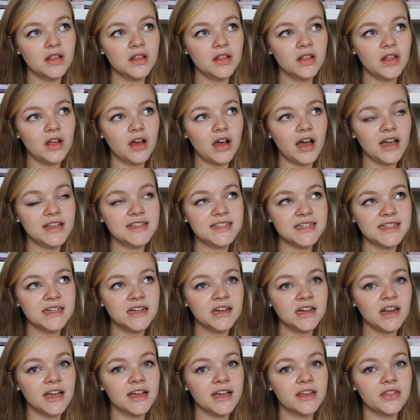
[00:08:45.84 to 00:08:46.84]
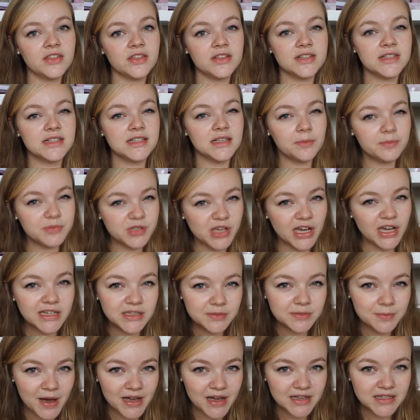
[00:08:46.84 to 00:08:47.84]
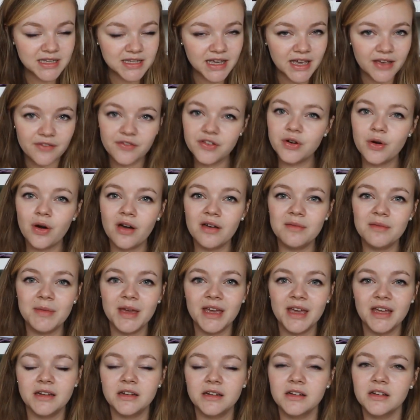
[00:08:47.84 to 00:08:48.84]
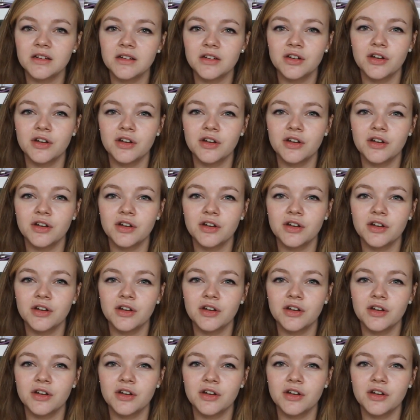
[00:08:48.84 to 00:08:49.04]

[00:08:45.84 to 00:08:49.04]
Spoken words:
I didn't like the subject matter, if you know what I mean.